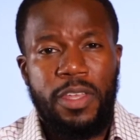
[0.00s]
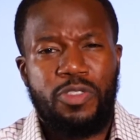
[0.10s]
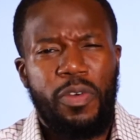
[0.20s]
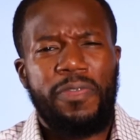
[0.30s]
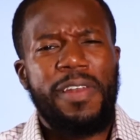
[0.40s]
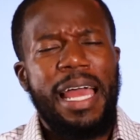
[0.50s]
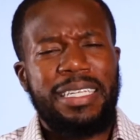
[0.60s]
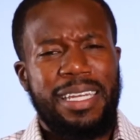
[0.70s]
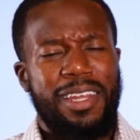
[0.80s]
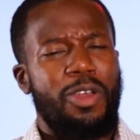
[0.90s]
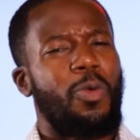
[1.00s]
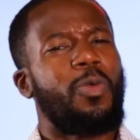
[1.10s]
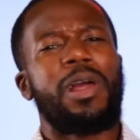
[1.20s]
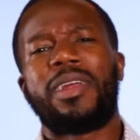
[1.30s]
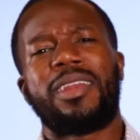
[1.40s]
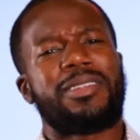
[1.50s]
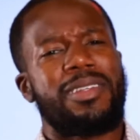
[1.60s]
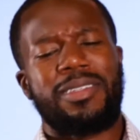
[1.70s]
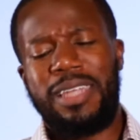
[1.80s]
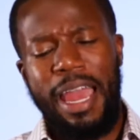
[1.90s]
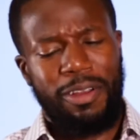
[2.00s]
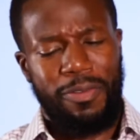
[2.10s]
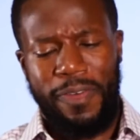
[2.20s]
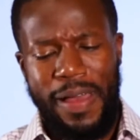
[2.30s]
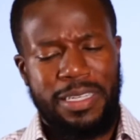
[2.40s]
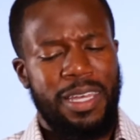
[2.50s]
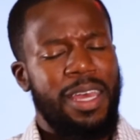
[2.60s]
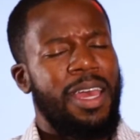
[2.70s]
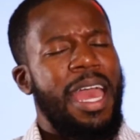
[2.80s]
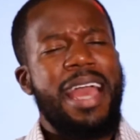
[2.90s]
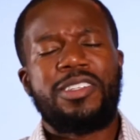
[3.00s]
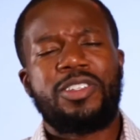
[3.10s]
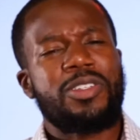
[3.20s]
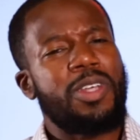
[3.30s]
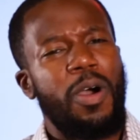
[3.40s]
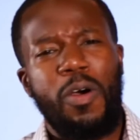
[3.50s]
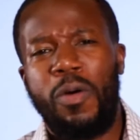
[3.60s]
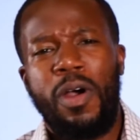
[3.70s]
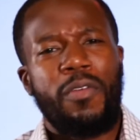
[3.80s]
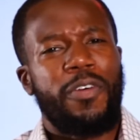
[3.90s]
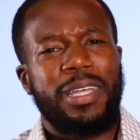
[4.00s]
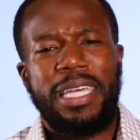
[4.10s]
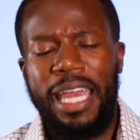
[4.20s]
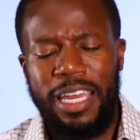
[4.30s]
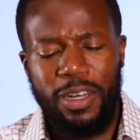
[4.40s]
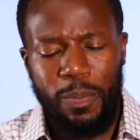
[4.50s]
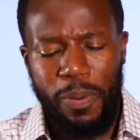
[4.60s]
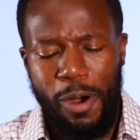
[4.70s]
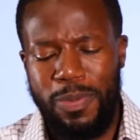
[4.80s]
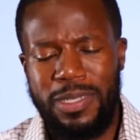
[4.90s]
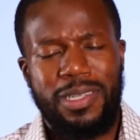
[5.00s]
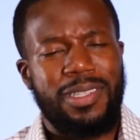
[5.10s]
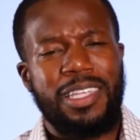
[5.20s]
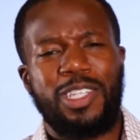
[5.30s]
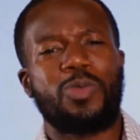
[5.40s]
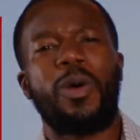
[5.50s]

It's reflected in your willingness to sacrifice and sow for kingdom purposes. This is